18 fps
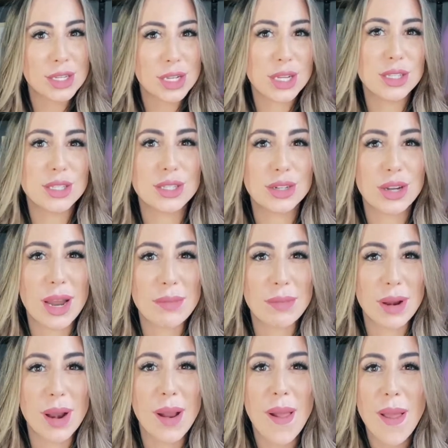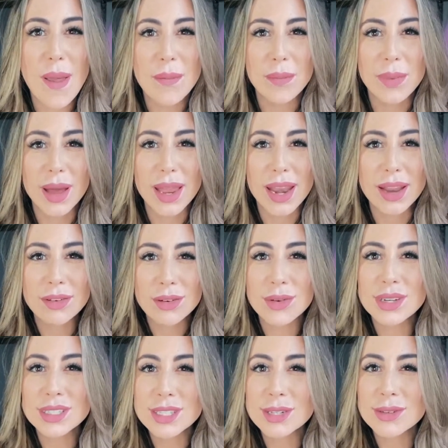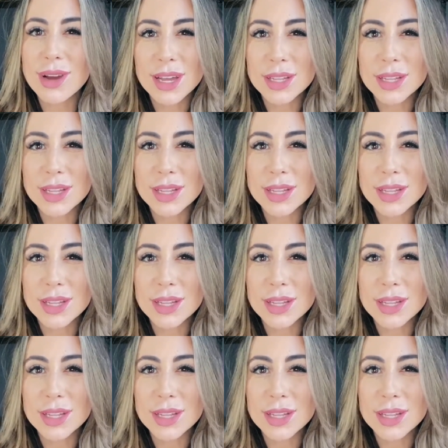Instagrammer, but every once in a while on the